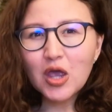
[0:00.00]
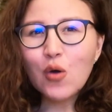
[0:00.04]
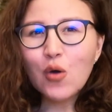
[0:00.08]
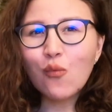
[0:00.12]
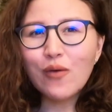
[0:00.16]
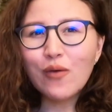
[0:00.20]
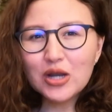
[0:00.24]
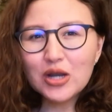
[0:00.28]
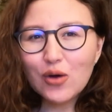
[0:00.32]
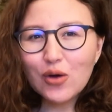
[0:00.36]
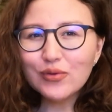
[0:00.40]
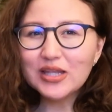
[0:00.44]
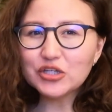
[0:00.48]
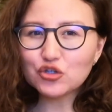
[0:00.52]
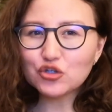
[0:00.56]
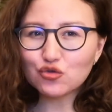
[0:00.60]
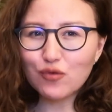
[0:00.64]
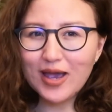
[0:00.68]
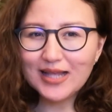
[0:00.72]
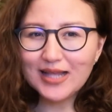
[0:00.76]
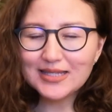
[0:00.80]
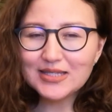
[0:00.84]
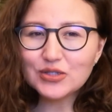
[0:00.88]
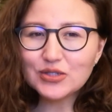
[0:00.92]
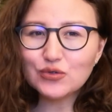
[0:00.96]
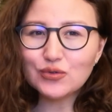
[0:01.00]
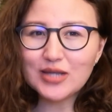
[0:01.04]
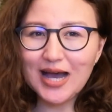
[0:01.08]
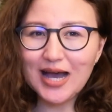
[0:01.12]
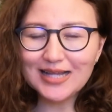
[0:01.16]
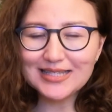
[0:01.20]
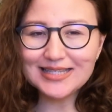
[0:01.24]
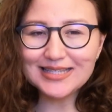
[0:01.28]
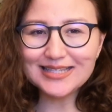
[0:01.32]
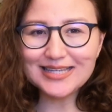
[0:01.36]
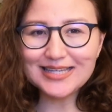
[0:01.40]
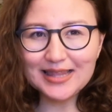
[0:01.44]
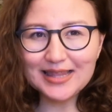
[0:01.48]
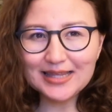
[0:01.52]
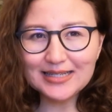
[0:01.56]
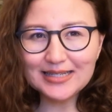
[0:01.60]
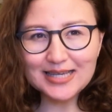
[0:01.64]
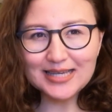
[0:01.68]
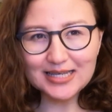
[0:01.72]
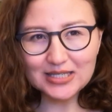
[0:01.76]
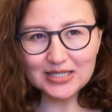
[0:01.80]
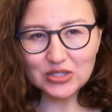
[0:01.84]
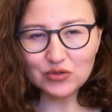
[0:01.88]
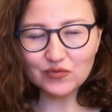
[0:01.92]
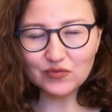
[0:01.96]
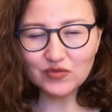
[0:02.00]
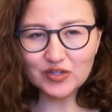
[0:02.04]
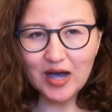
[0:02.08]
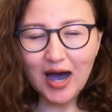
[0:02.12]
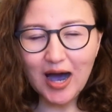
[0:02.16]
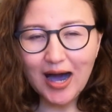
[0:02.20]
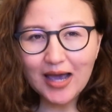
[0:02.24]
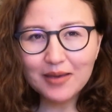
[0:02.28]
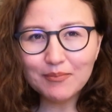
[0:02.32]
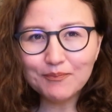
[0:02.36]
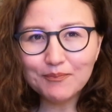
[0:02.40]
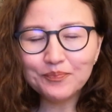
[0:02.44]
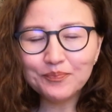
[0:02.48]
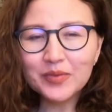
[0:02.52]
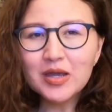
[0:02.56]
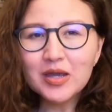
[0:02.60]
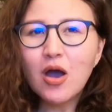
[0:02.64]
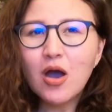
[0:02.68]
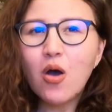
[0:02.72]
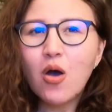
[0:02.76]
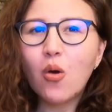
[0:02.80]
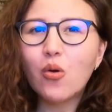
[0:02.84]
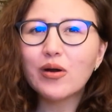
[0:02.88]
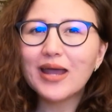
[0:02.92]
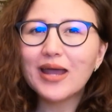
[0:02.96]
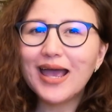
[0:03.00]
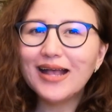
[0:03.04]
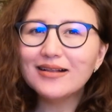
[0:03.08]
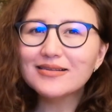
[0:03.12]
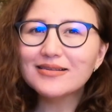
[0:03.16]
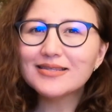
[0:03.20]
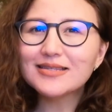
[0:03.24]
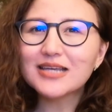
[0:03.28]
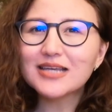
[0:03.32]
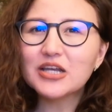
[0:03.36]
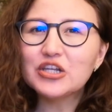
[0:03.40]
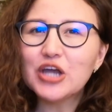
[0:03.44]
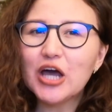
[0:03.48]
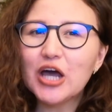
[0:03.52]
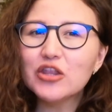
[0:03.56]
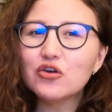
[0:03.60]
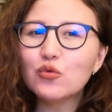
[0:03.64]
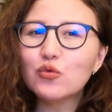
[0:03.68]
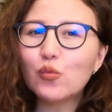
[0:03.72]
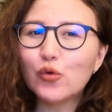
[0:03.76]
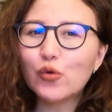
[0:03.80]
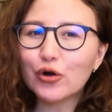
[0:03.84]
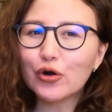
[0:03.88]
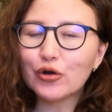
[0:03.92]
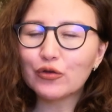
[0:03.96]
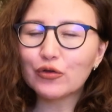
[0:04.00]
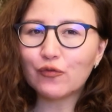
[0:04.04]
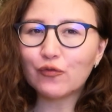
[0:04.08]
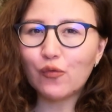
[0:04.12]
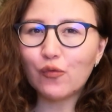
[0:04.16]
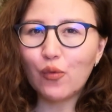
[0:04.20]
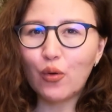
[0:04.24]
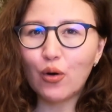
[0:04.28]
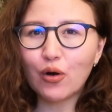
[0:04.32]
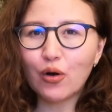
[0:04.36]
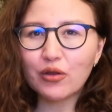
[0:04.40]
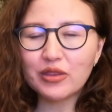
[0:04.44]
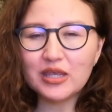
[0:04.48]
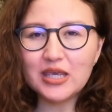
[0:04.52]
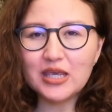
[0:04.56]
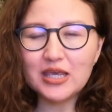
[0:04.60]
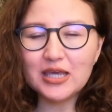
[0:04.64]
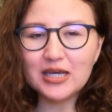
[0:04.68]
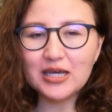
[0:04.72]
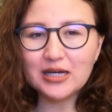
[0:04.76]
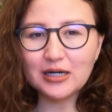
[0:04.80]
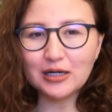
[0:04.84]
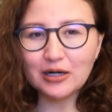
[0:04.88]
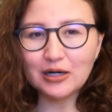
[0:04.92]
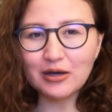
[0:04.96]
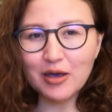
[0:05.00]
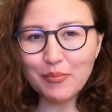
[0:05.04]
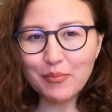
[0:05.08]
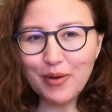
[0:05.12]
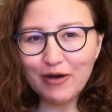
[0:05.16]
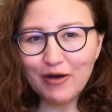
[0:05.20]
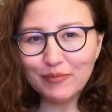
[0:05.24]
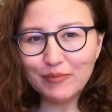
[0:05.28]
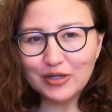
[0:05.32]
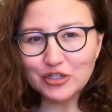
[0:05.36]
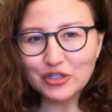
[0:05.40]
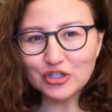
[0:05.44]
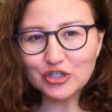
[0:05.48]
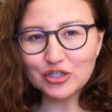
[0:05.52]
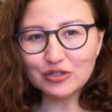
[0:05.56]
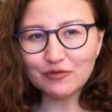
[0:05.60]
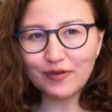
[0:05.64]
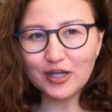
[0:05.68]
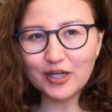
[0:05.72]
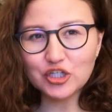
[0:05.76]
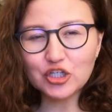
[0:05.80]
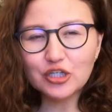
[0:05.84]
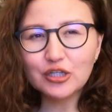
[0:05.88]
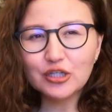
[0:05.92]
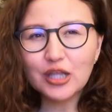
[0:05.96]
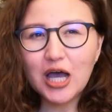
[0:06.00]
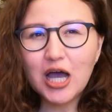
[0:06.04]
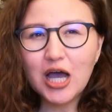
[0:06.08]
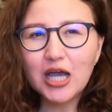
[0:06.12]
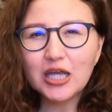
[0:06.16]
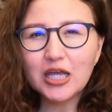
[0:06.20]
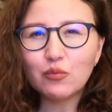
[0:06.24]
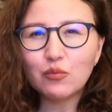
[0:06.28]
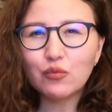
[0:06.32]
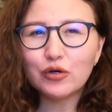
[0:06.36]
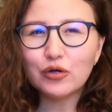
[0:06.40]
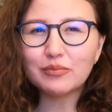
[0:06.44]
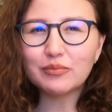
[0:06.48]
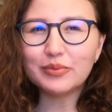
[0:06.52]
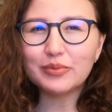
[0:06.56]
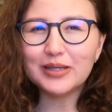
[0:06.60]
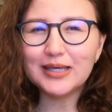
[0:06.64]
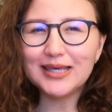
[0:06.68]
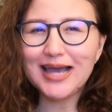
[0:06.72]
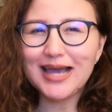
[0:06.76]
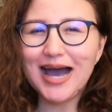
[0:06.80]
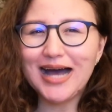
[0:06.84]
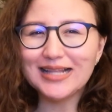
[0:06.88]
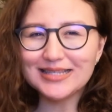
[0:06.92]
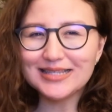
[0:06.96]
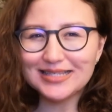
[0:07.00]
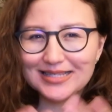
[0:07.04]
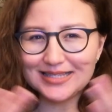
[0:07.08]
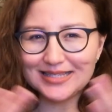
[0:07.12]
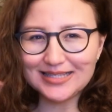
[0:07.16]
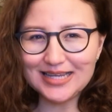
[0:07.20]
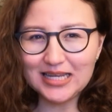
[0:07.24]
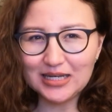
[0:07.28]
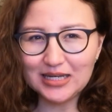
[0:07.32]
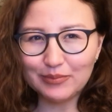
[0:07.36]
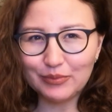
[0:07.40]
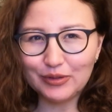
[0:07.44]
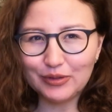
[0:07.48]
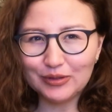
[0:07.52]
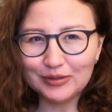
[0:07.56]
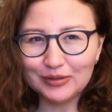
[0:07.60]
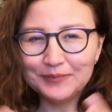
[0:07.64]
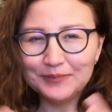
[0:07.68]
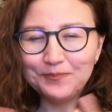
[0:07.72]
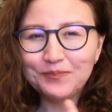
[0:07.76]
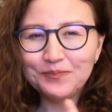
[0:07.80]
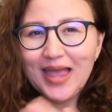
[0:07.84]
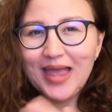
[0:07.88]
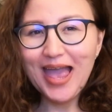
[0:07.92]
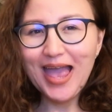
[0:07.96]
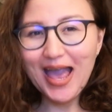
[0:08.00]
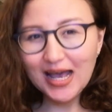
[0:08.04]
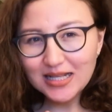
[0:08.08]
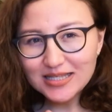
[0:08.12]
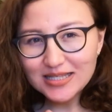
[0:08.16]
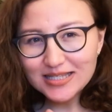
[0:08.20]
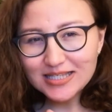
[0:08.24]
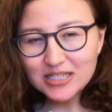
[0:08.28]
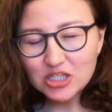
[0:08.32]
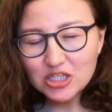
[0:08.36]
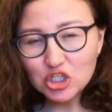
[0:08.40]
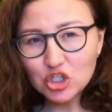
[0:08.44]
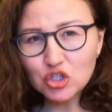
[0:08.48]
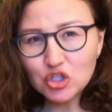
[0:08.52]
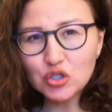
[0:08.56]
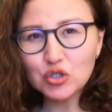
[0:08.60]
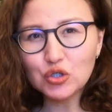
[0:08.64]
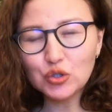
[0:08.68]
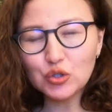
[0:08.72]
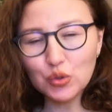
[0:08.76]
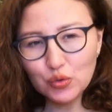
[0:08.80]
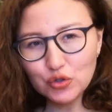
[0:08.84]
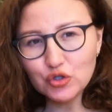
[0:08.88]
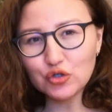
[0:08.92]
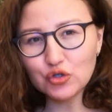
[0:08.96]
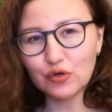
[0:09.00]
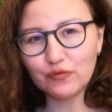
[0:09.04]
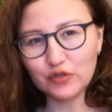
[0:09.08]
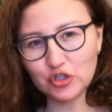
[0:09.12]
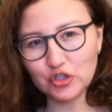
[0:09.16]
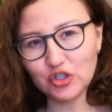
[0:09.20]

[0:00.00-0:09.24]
We know that trends do not stand the test of time, or else another word for the above mentioned fashion line would be unsustainable. Hence is the closure of